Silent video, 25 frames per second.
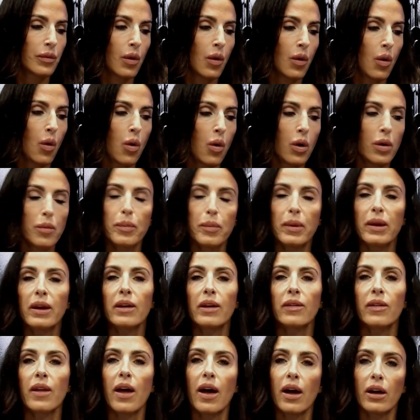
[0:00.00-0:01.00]
or be in
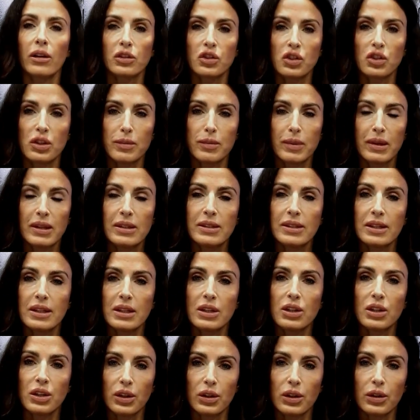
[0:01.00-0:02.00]
the
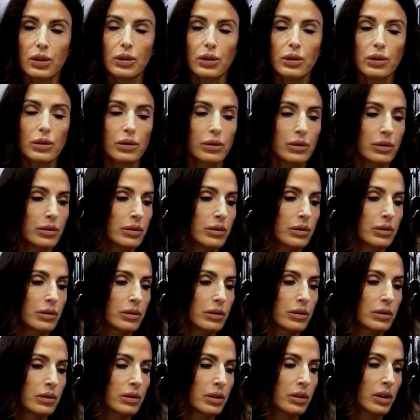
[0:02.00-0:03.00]
LGBTQ
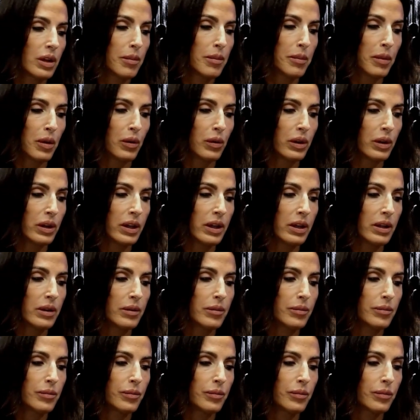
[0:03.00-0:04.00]
community.
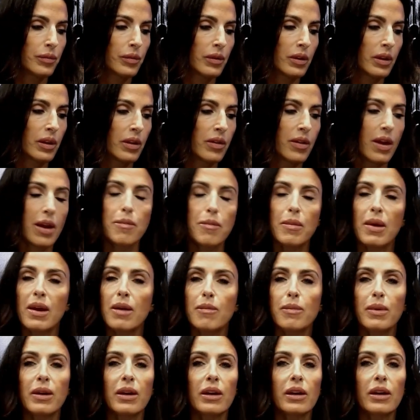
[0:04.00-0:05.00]
They may
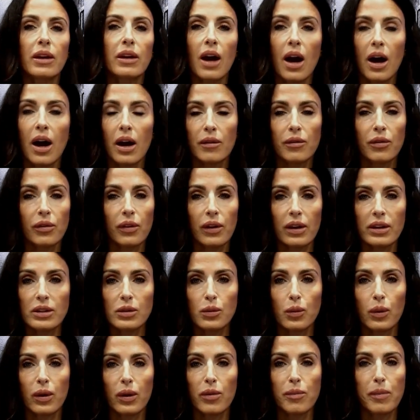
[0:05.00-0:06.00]
be in conflict
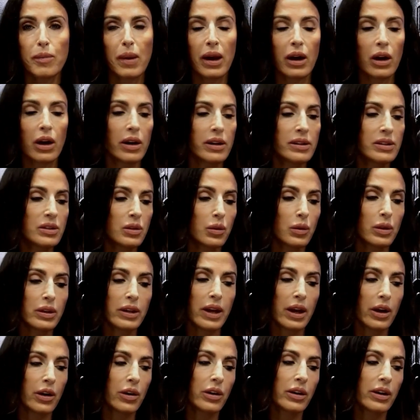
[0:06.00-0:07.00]
with parents or
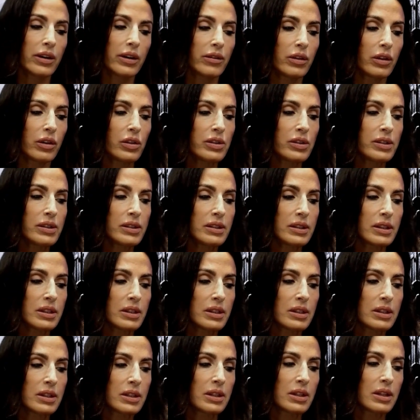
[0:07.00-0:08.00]
caregivers,
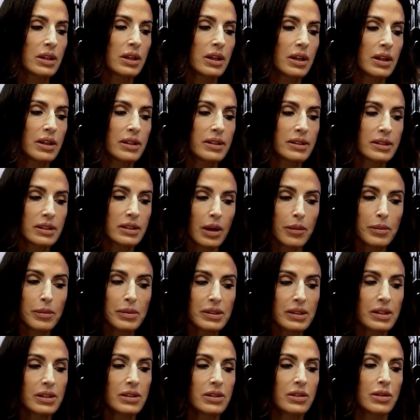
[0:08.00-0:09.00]

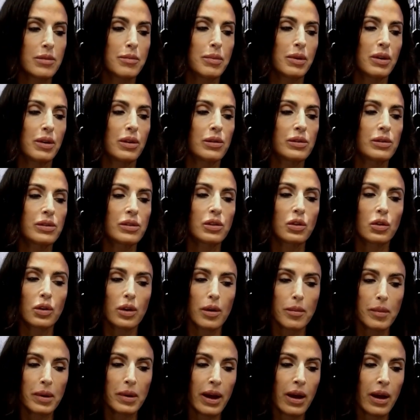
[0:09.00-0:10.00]
substance abuse,
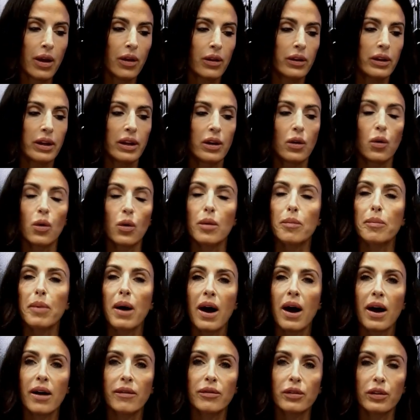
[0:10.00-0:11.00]
criminality, or
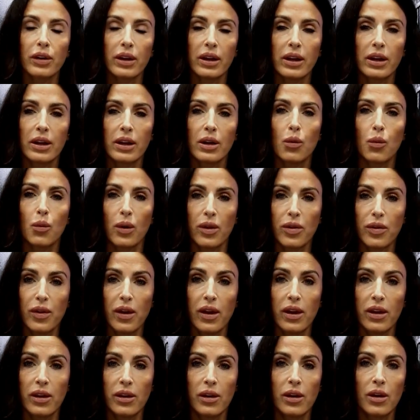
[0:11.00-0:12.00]
poverty
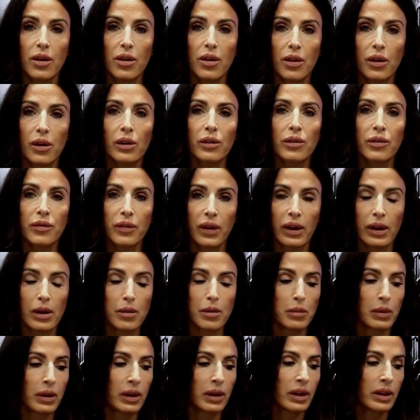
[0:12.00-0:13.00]
within their
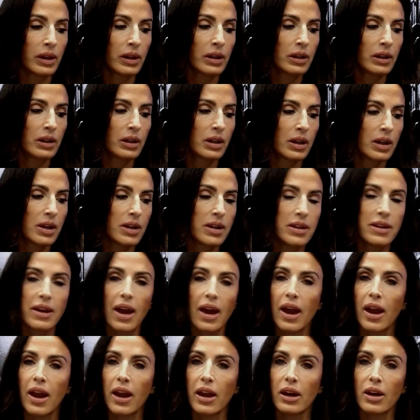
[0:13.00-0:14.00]
family,
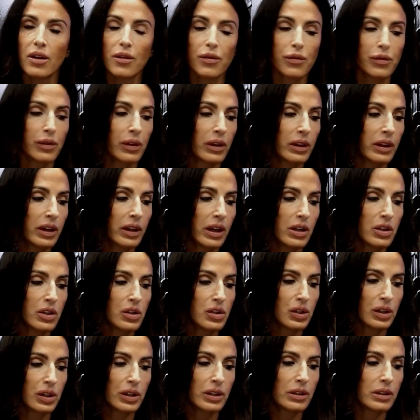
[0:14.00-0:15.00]
gang
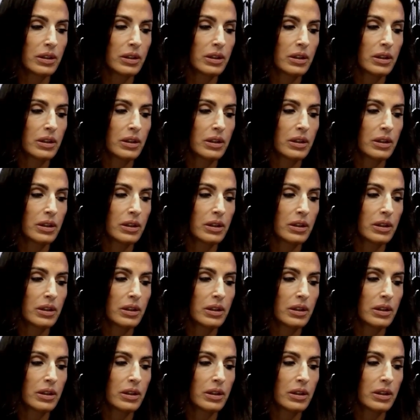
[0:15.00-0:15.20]
affiliation,